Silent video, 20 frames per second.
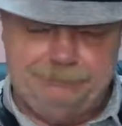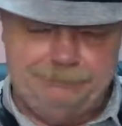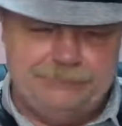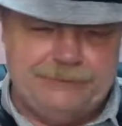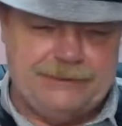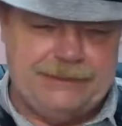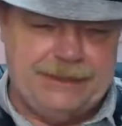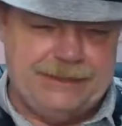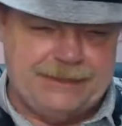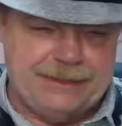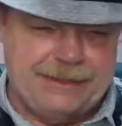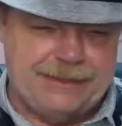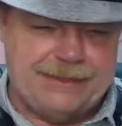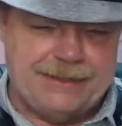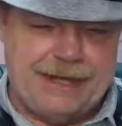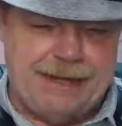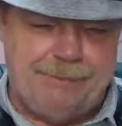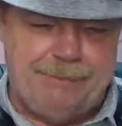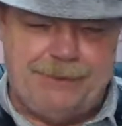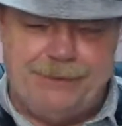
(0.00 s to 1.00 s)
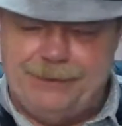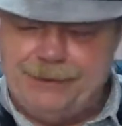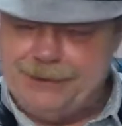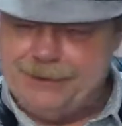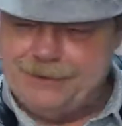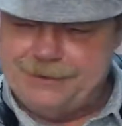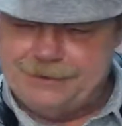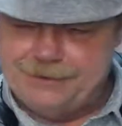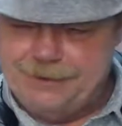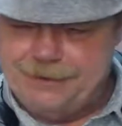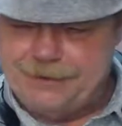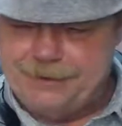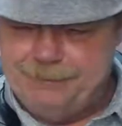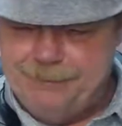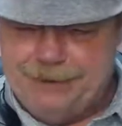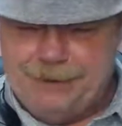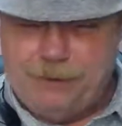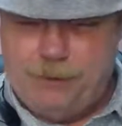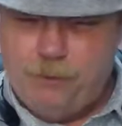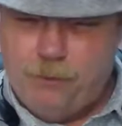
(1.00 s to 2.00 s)
since I stopped doing construction,
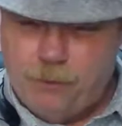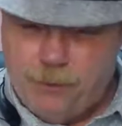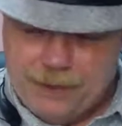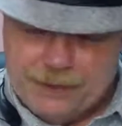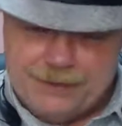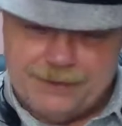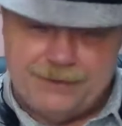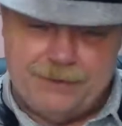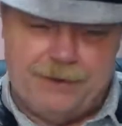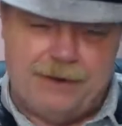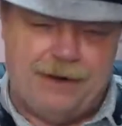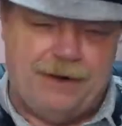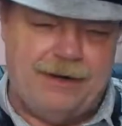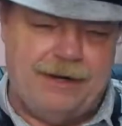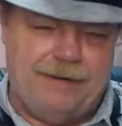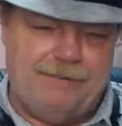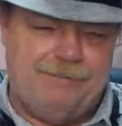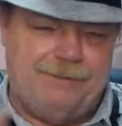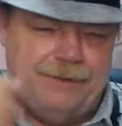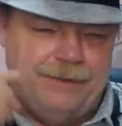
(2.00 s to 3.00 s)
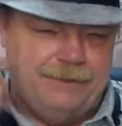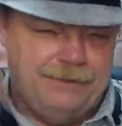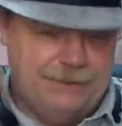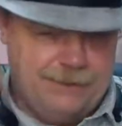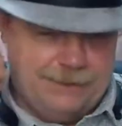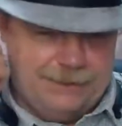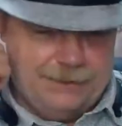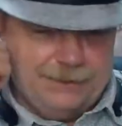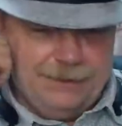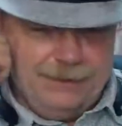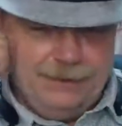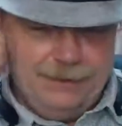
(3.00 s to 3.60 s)
be quite so hard on phones,